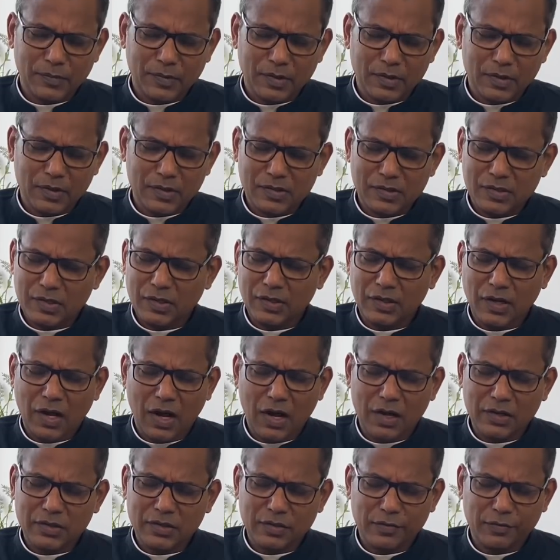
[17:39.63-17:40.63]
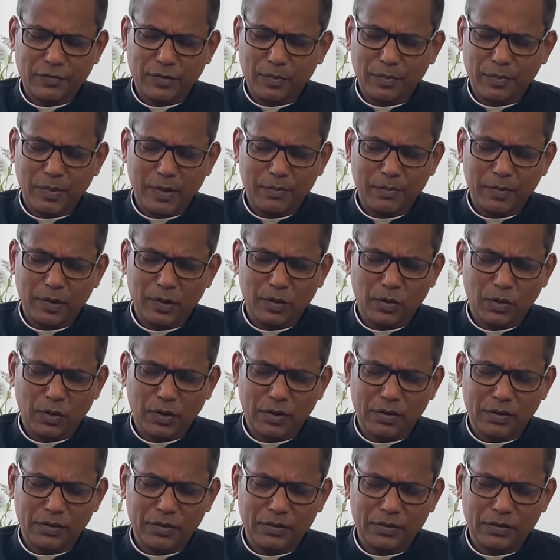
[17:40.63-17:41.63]
Stir the hearts of your people,
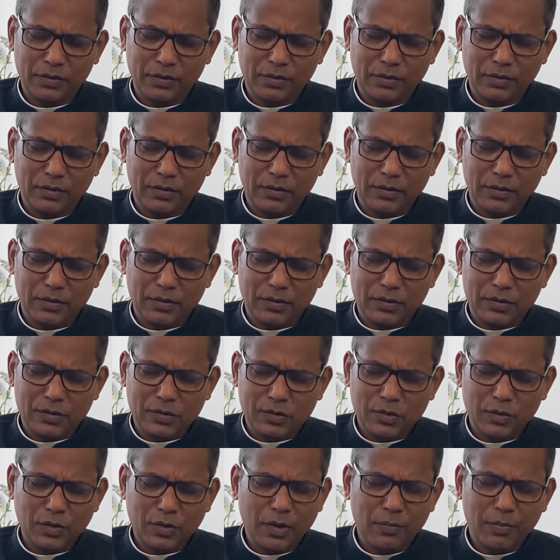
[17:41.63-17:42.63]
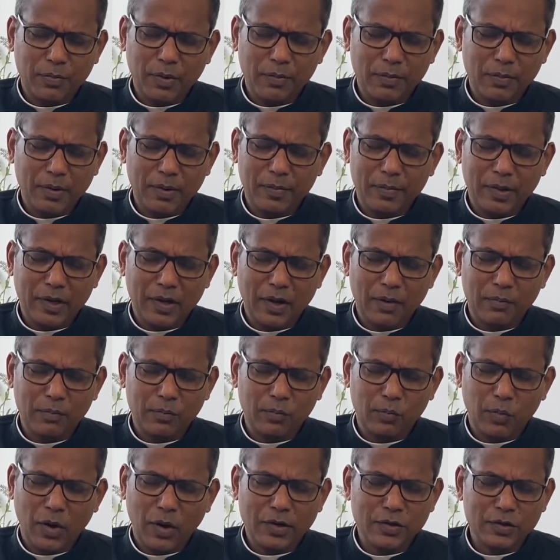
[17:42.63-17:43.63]
Lord, so that we may
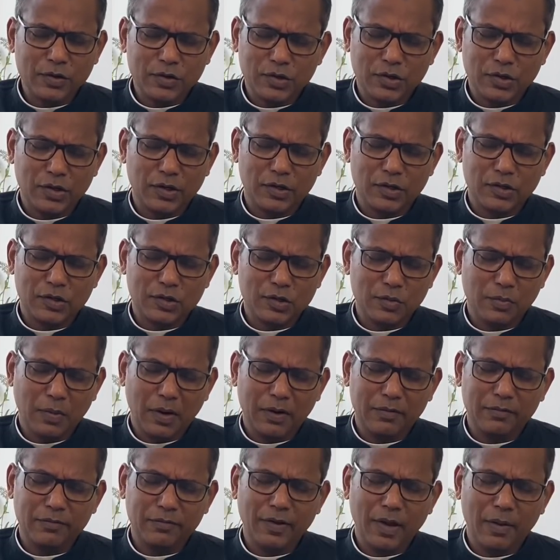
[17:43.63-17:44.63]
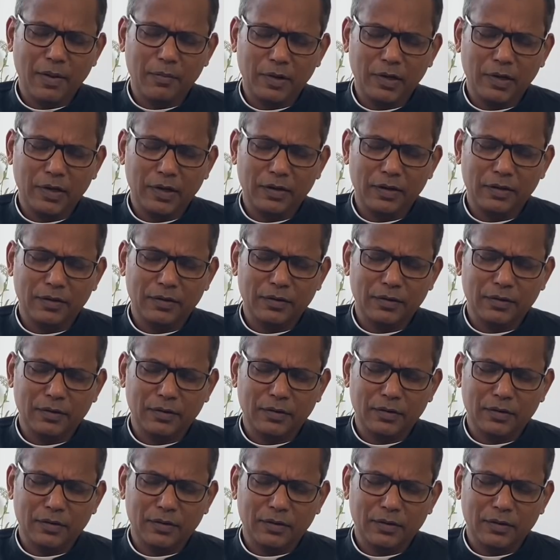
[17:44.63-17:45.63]
become one church, one family,
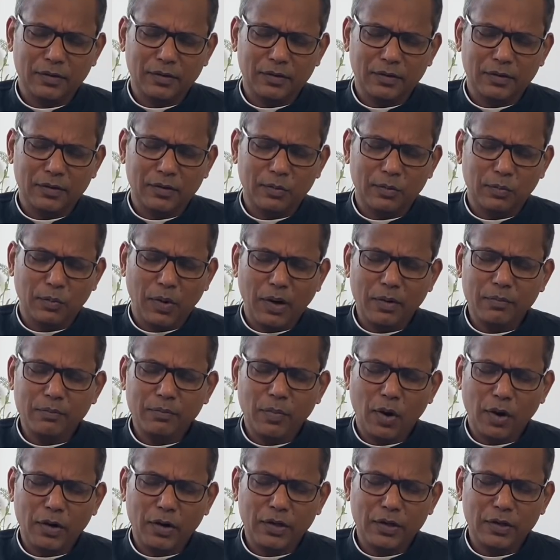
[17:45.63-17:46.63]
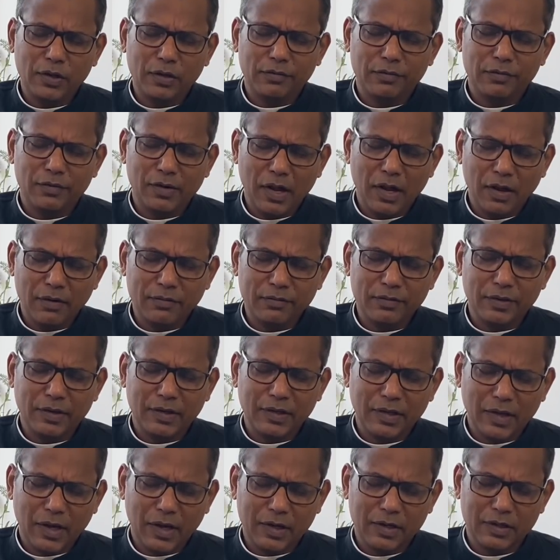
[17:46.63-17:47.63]
one body of love
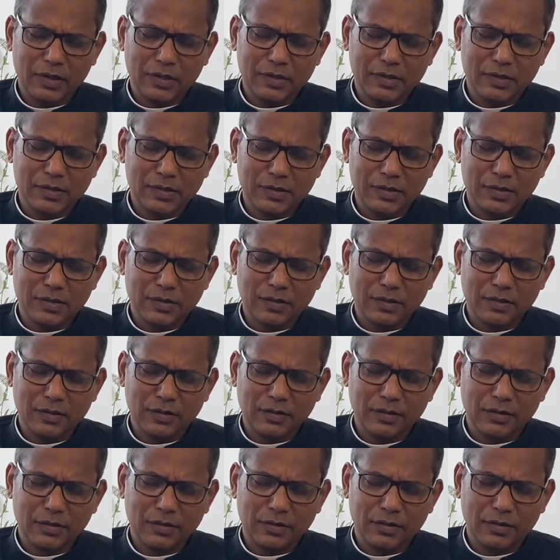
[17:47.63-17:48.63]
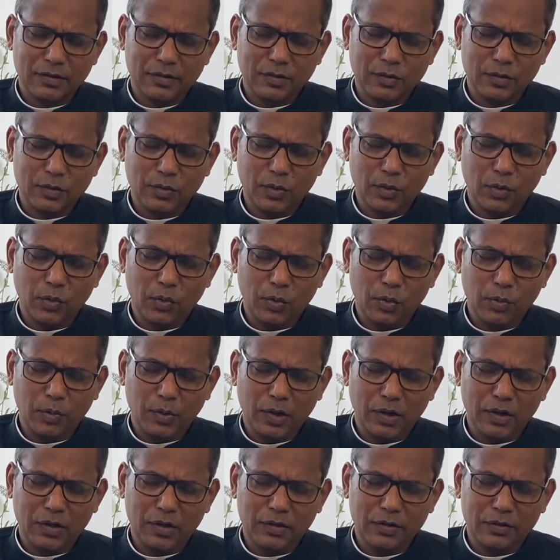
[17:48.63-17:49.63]
and kindness to the whole
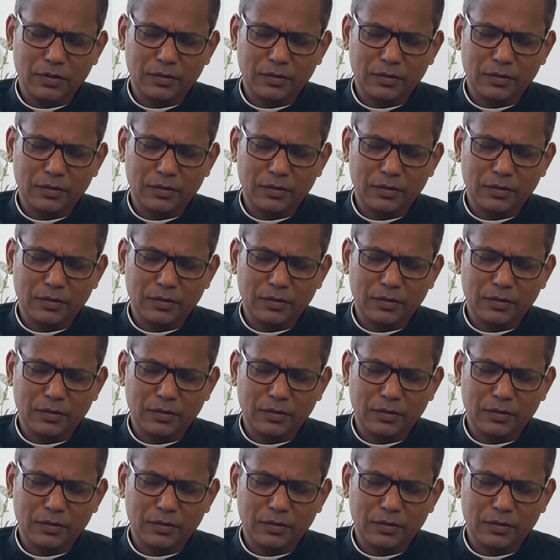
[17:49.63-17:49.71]
world.